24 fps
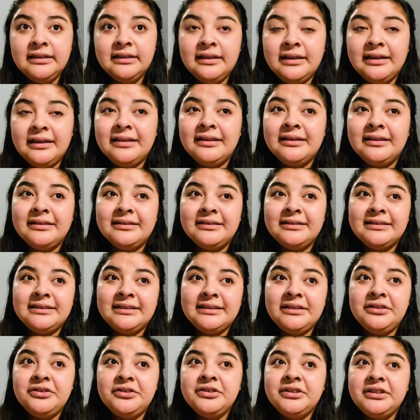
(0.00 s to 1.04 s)
And then
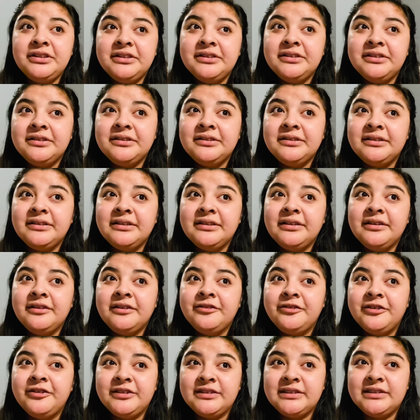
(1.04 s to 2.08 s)
senior year,
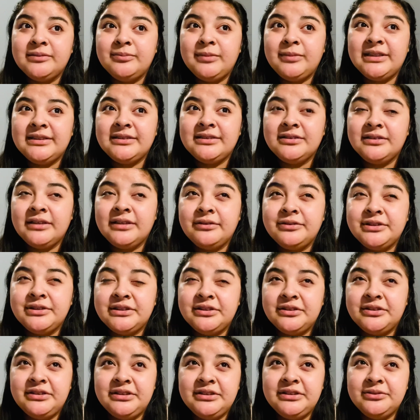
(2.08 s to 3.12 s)
first semester, I was
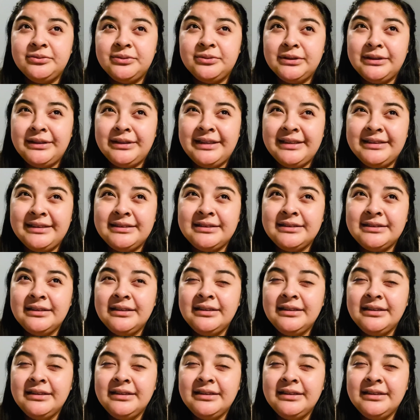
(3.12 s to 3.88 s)
starting to realize